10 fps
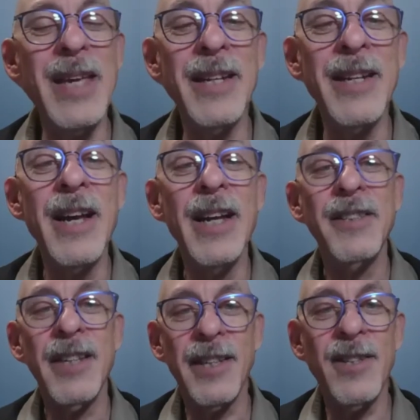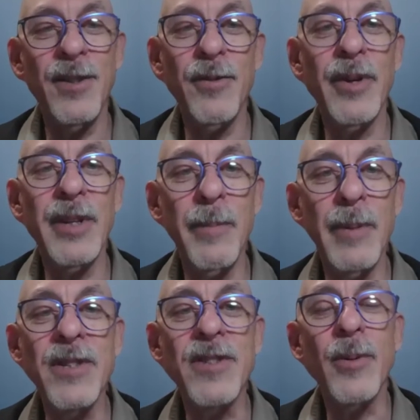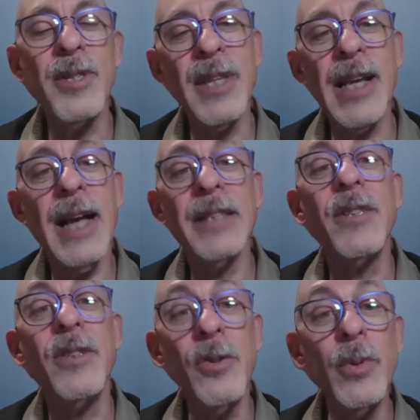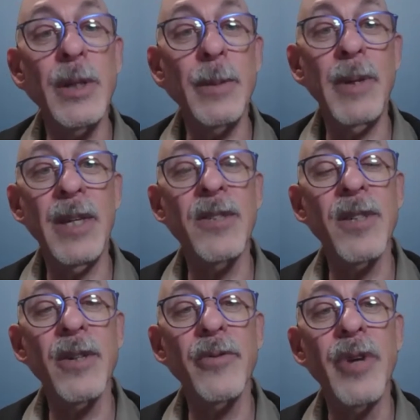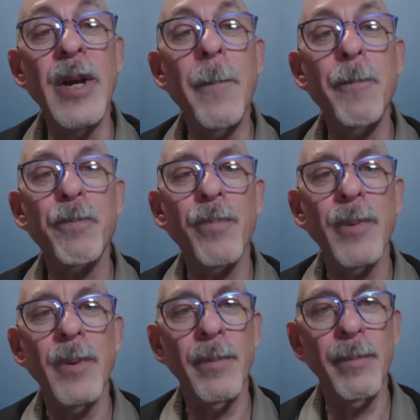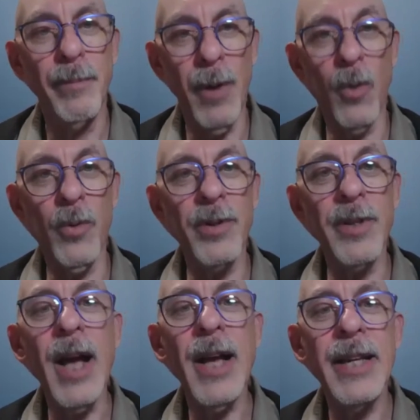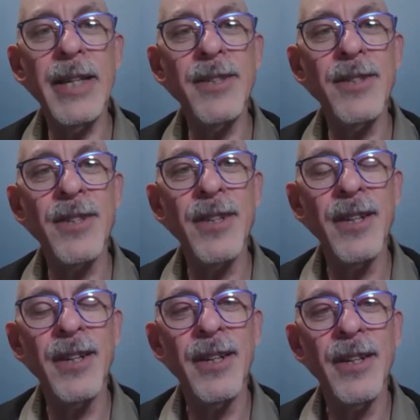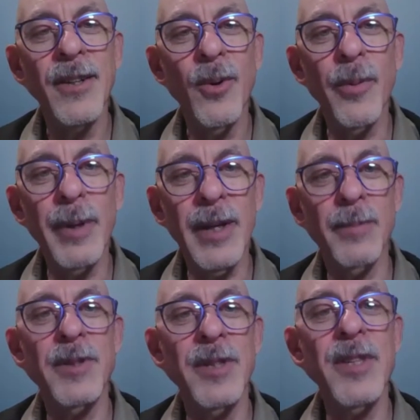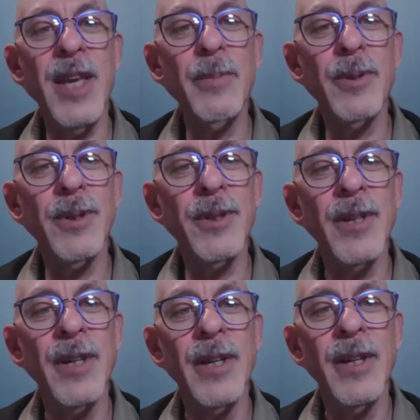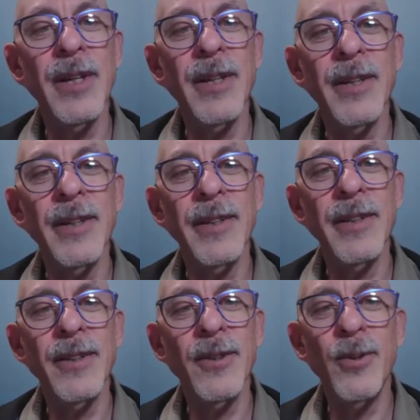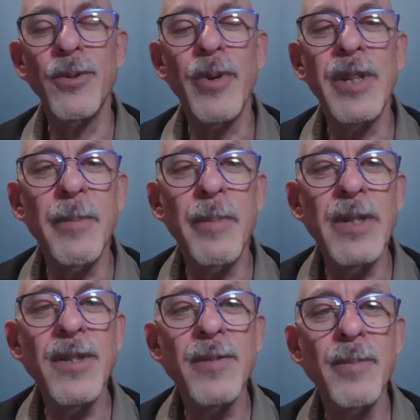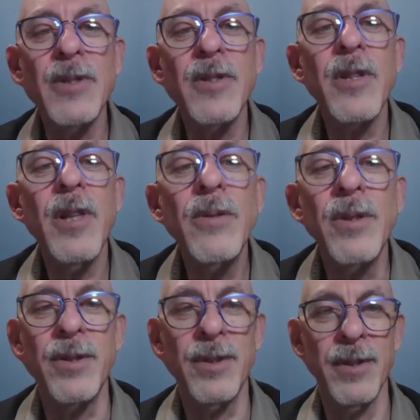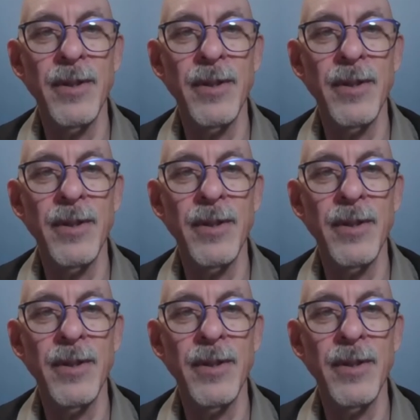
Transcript: in to continue running the business. So it's the continuity piece of owner dies or becomes disabled. Who's running the business? Business closes.